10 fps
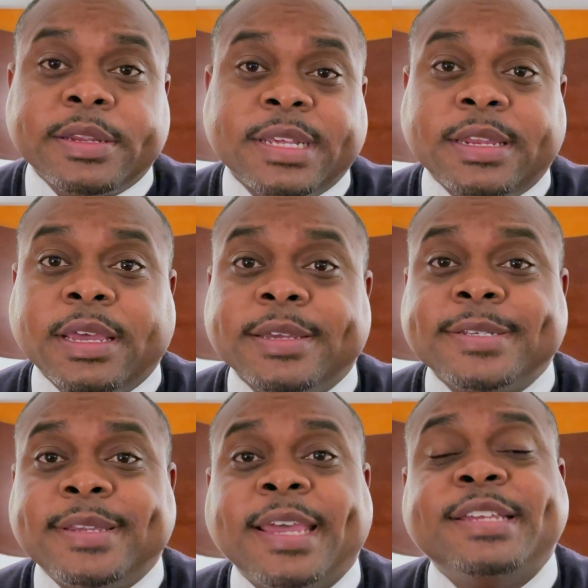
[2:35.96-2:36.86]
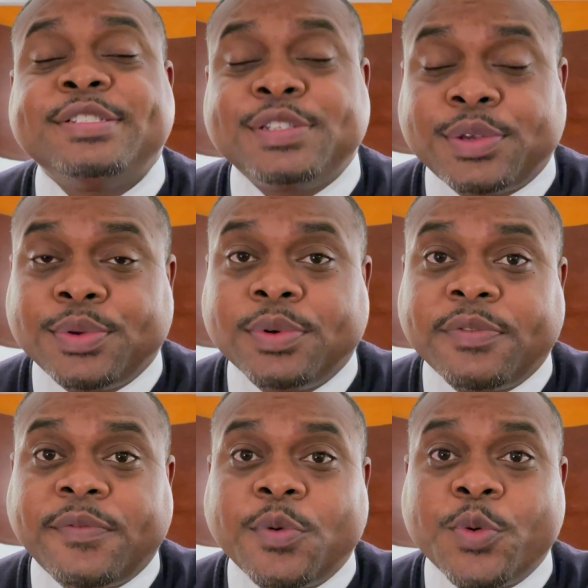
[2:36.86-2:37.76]
Today is day 2 of
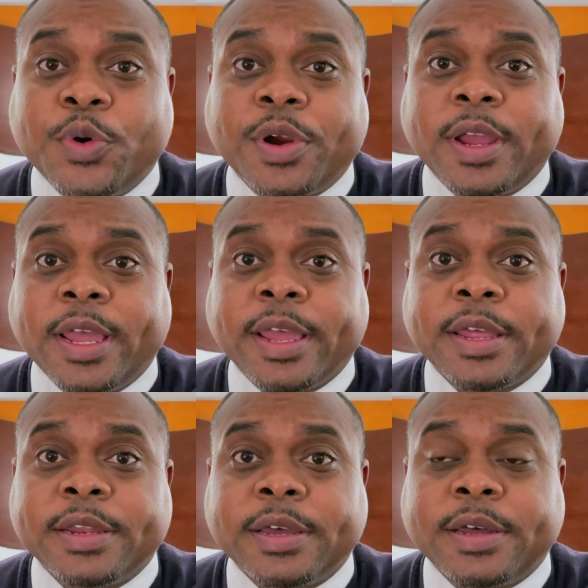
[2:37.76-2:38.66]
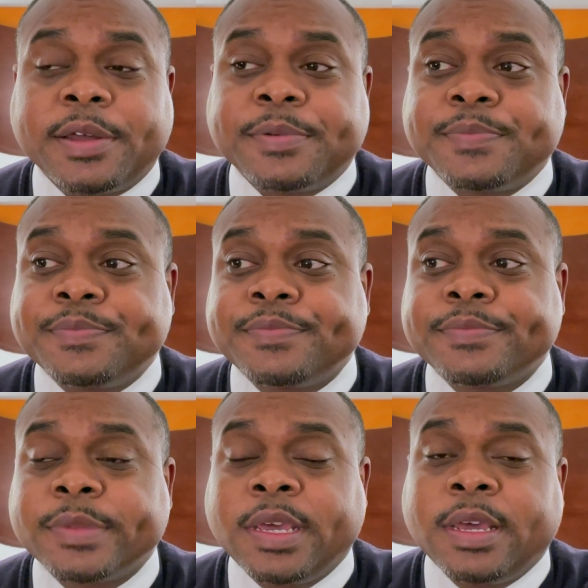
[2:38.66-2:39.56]
4, and
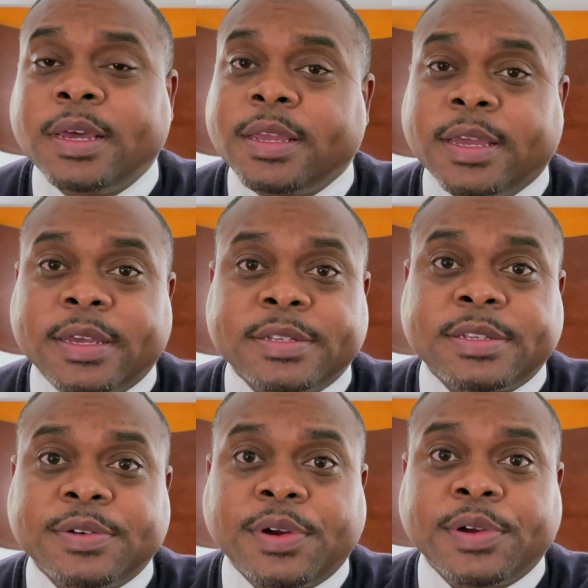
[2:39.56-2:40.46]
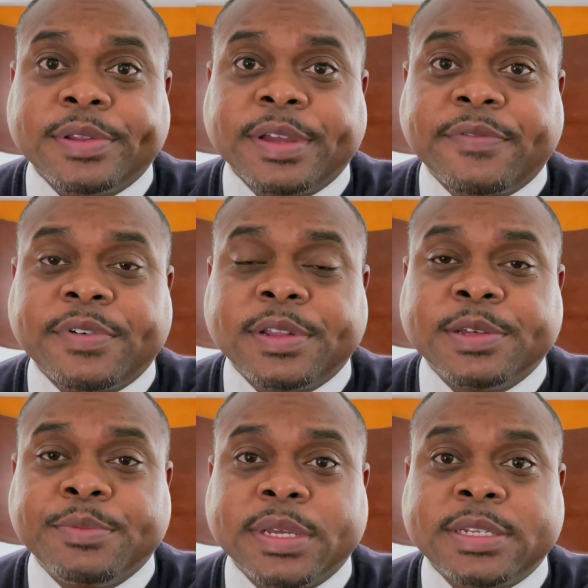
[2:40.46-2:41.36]
yeah, it's still early. I feel a little
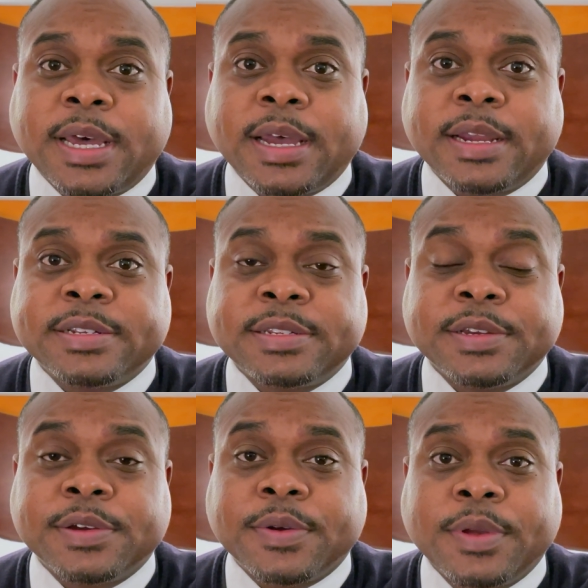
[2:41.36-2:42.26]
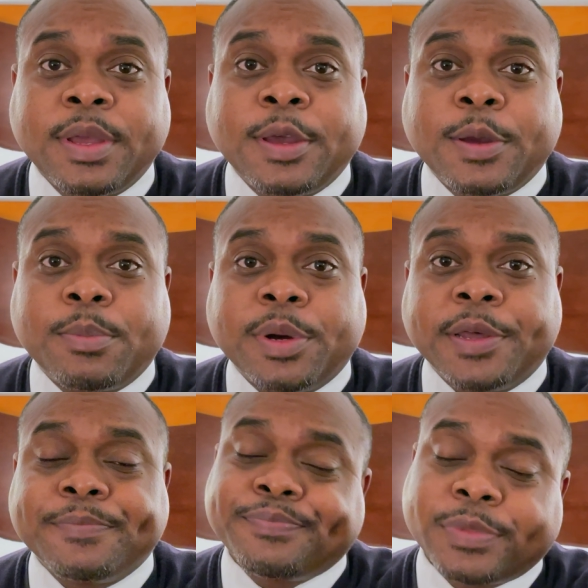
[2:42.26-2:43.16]
bit tired still,
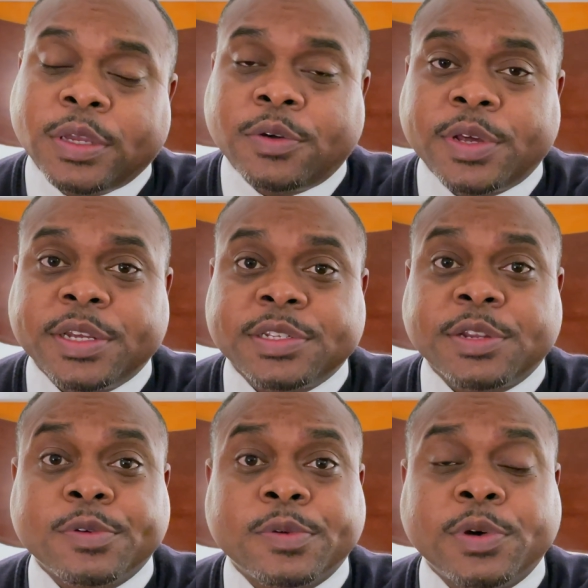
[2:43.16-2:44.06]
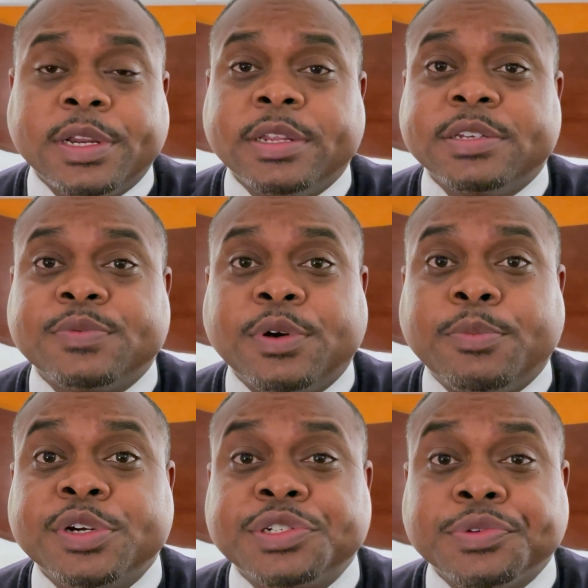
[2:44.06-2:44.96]
but you know, it is what it is. We're gonna
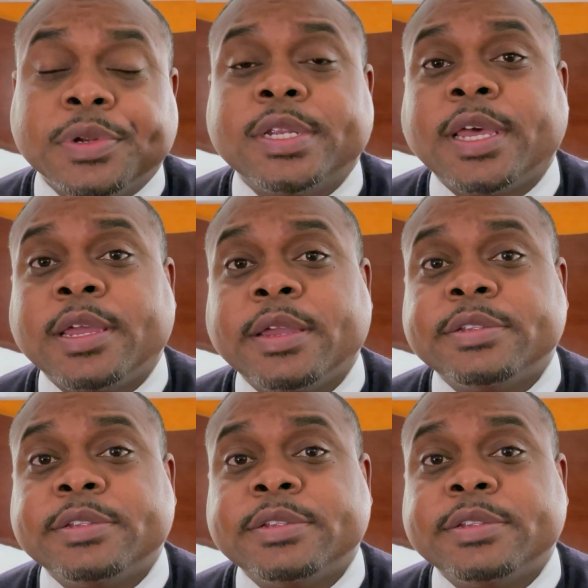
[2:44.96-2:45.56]
push through the day.